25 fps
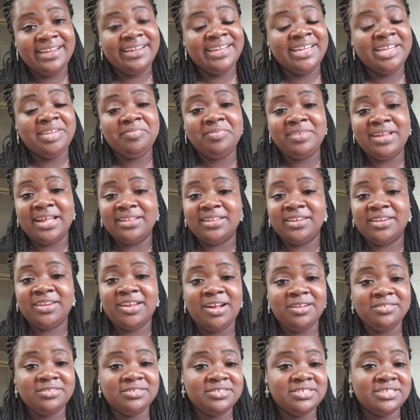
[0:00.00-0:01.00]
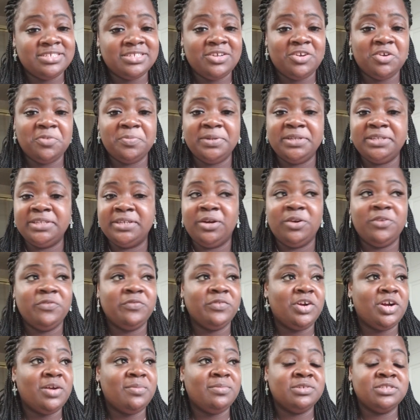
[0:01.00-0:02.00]
even after doctors told me no for
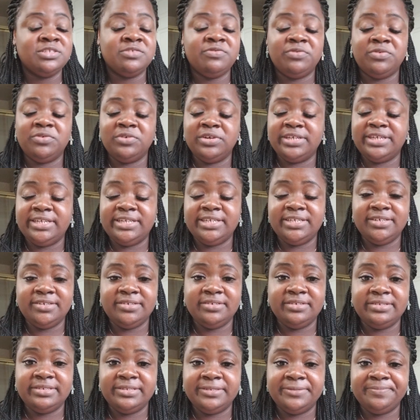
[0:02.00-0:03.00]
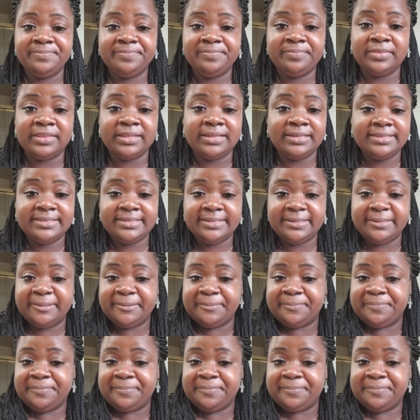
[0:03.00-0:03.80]
almost 4 years. So